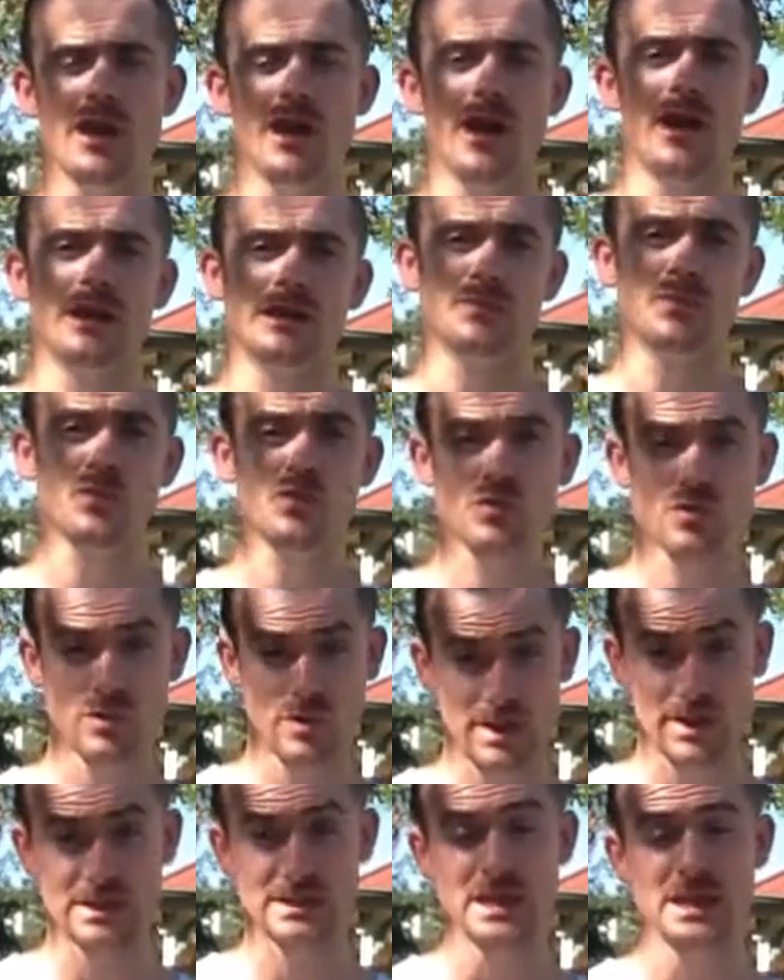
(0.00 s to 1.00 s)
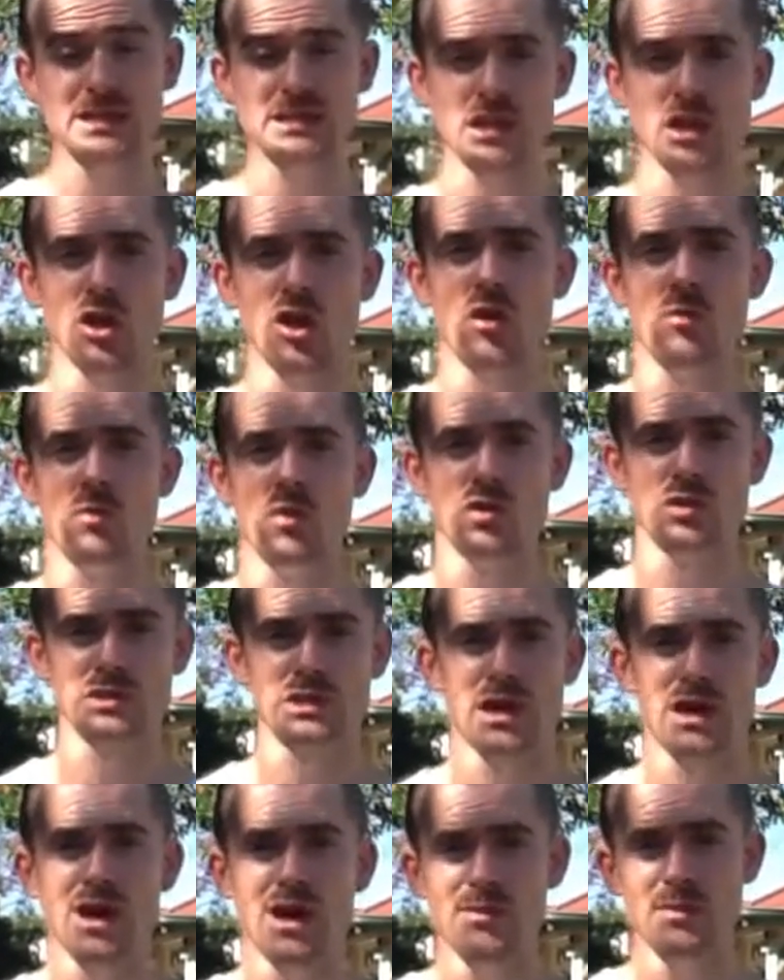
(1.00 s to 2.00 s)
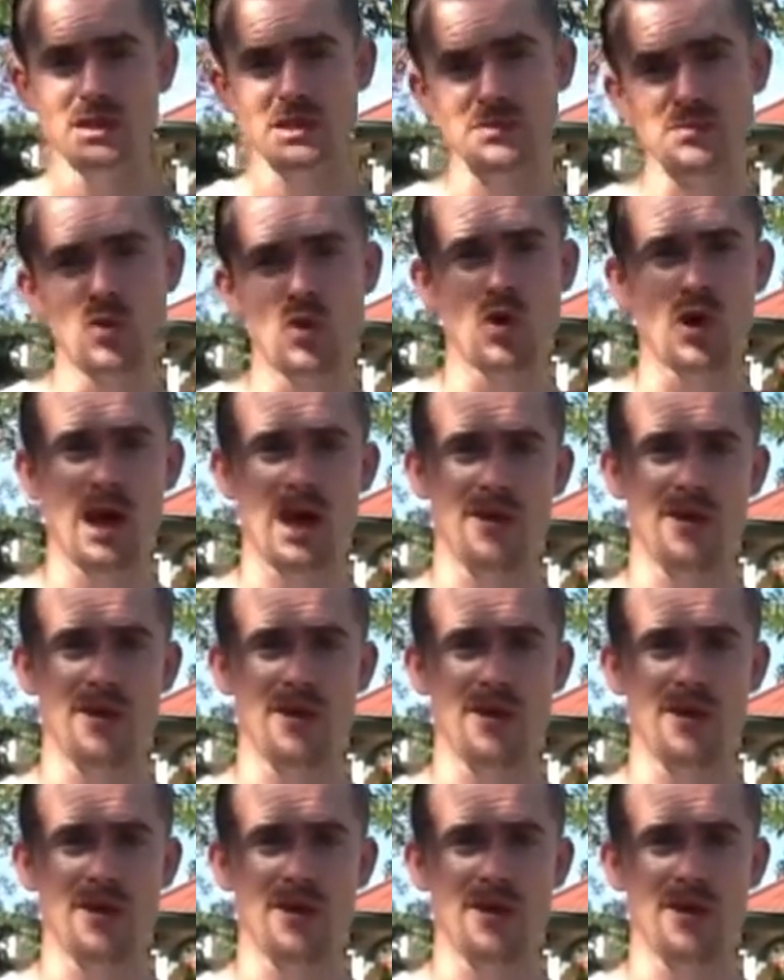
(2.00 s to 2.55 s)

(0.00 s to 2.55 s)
and it takes a lot more time and it's more